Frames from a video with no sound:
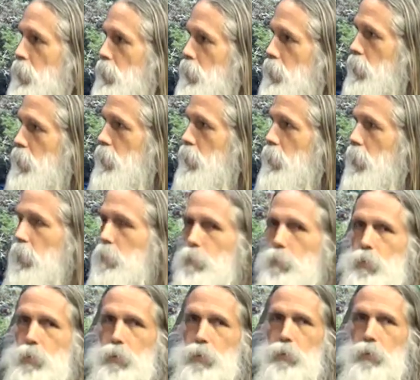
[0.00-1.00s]
It's an
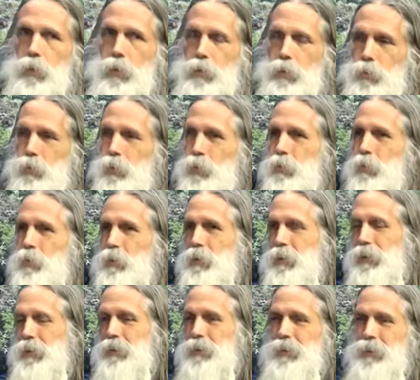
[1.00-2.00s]
attempt to control
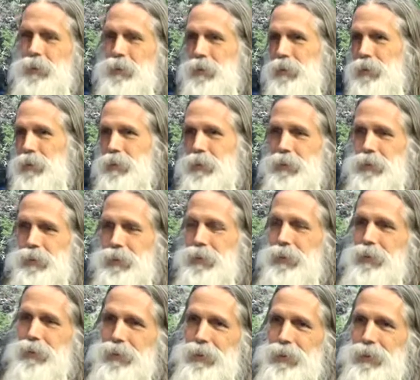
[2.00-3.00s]
the, the, the,
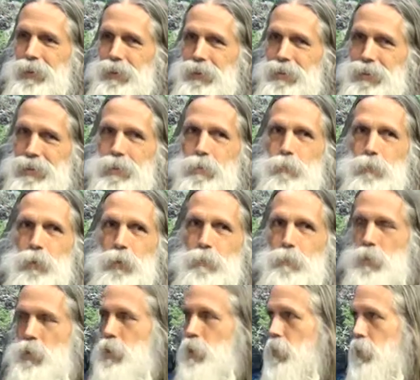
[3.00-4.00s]
the
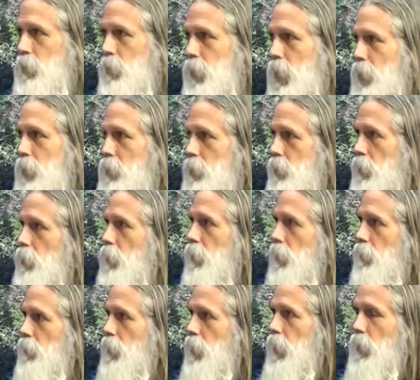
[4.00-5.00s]
symptoms, the irritation
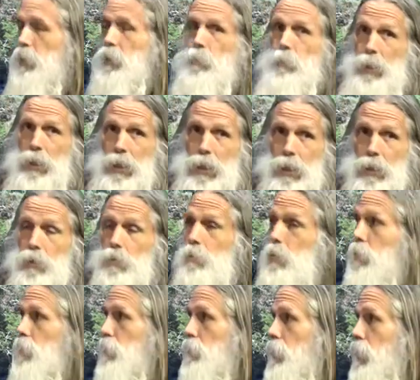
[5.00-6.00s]
of that, the pain of
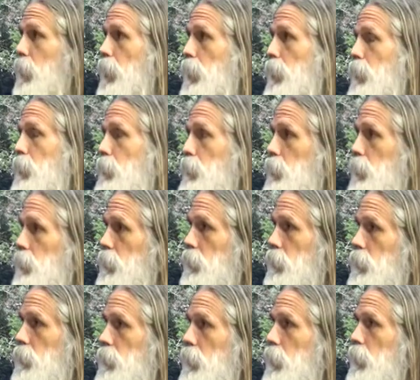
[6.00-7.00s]
arthritis,
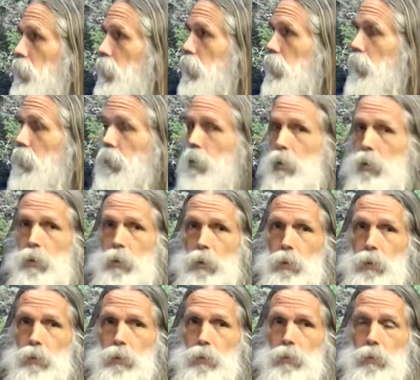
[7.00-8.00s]
or
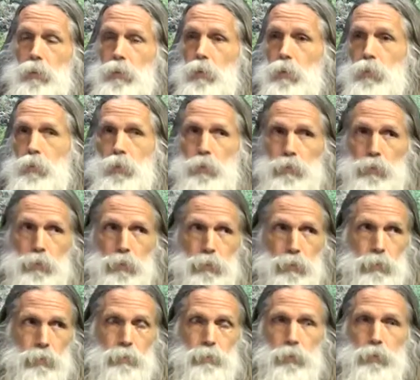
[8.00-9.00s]
uh, you know, to, to